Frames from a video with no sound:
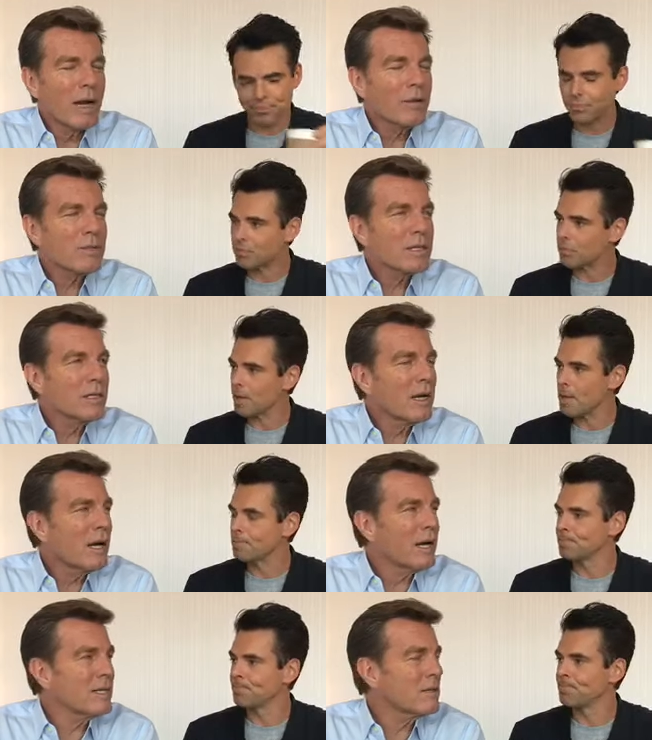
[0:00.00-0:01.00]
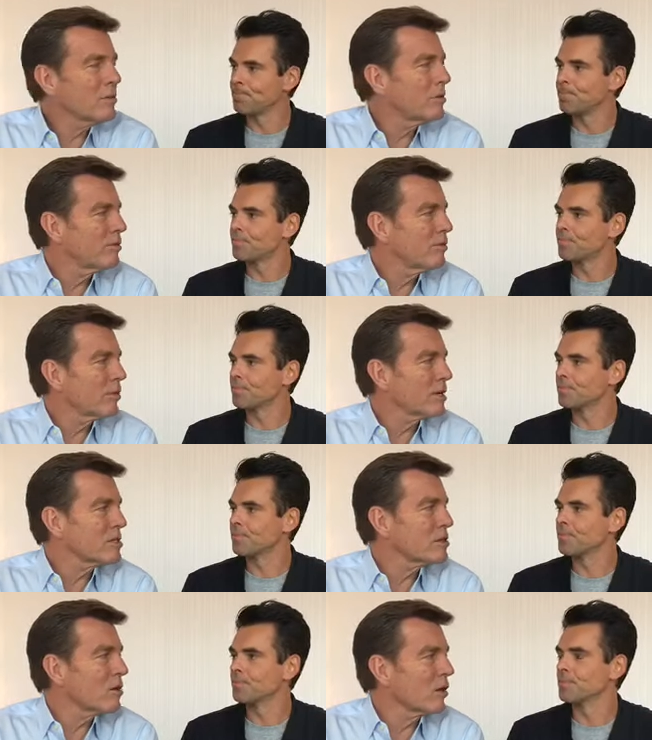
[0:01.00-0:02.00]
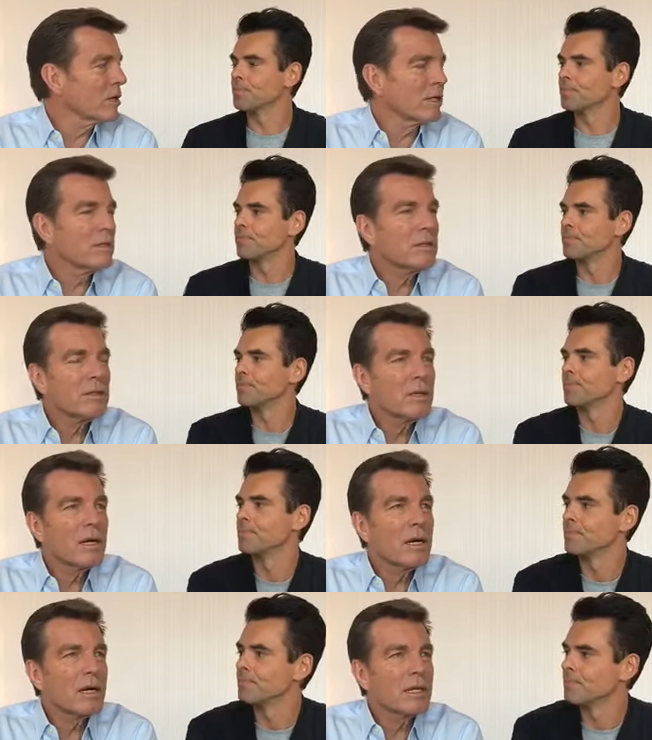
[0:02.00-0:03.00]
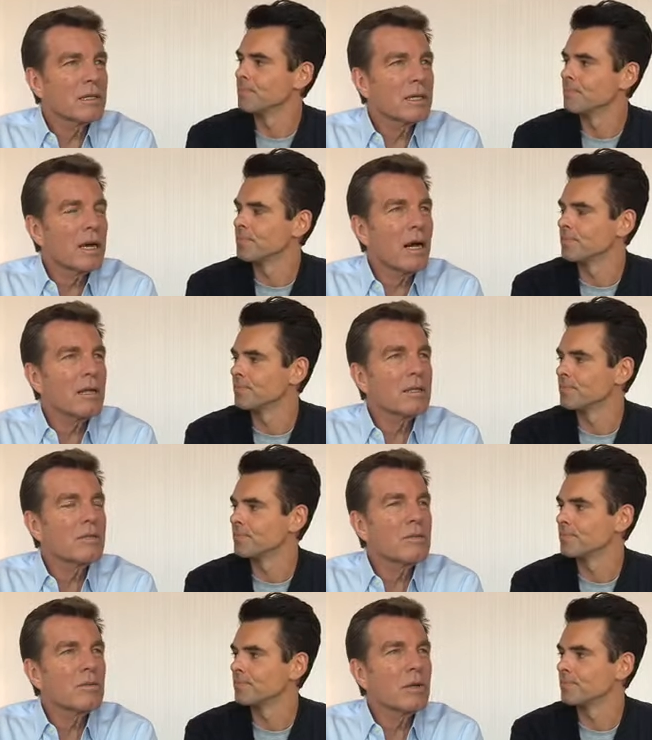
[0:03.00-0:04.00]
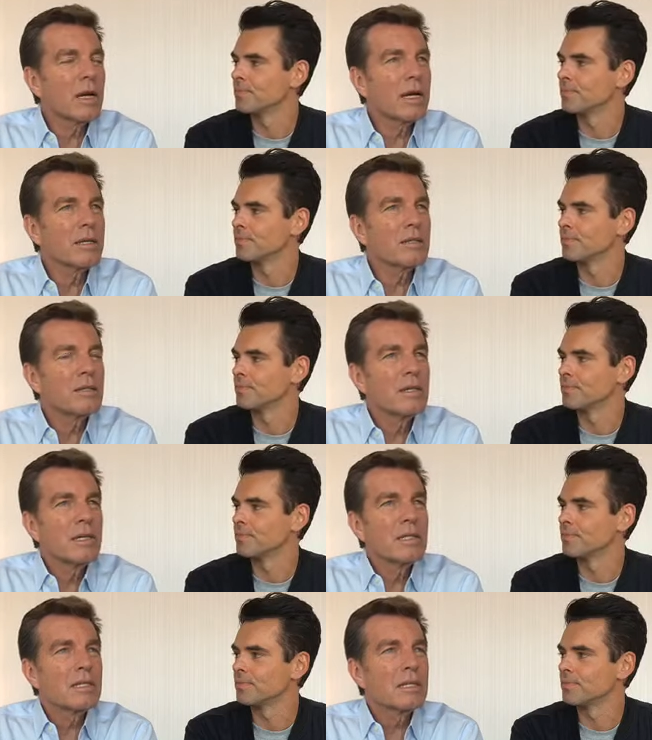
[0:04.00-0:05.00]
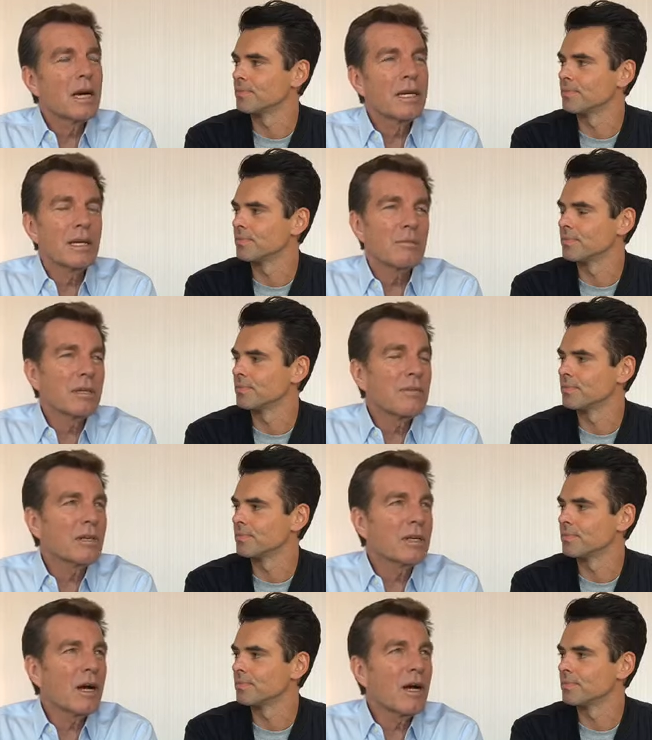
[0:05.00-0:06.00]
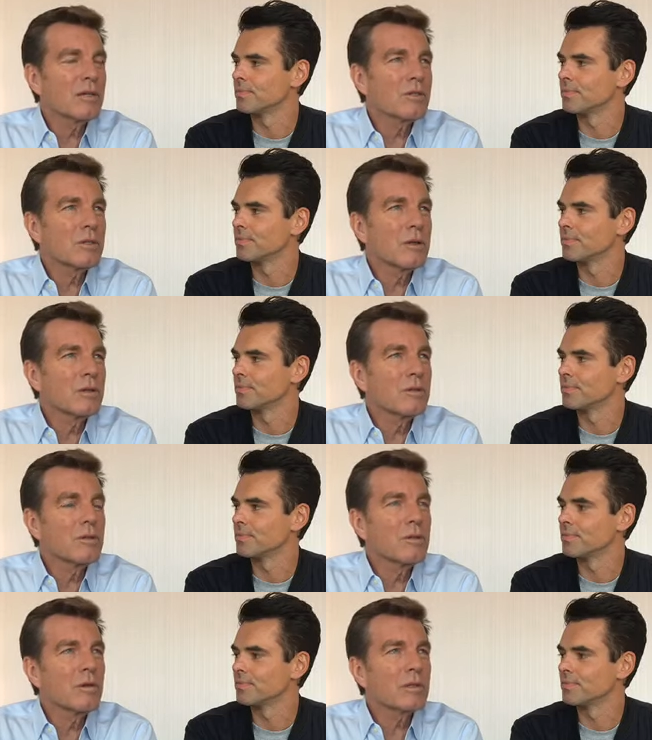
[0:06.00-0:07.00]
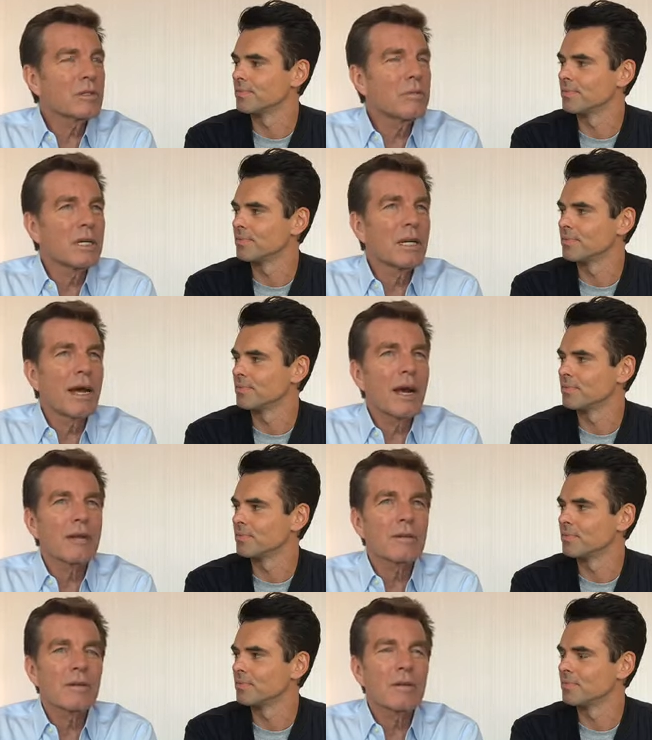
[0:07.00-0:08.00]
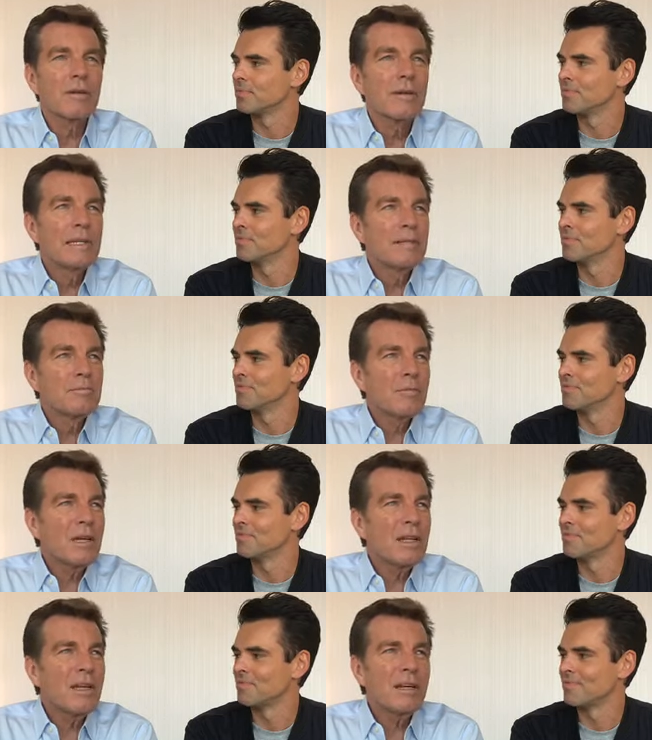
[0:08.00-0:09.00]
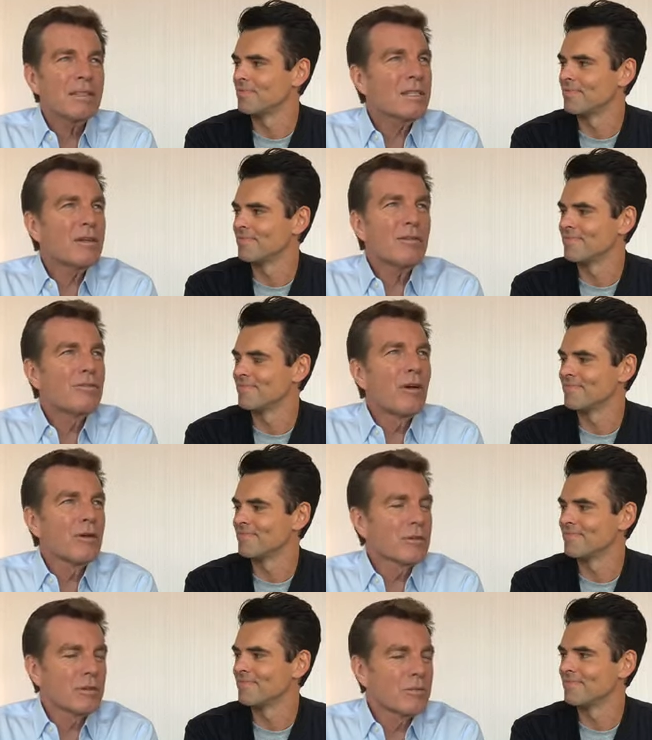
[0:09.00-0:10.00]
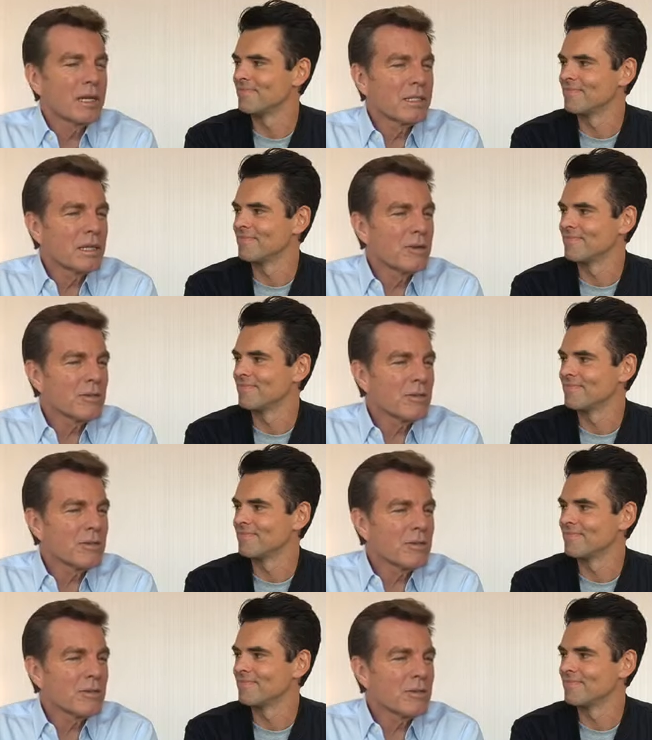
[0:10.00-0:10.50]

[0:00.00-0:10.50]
Speaker 1: I was in high school before I started. Uh, in college, when I decided I'm leaving college to go to New York to be an actor, mm. and then I still faltered many times.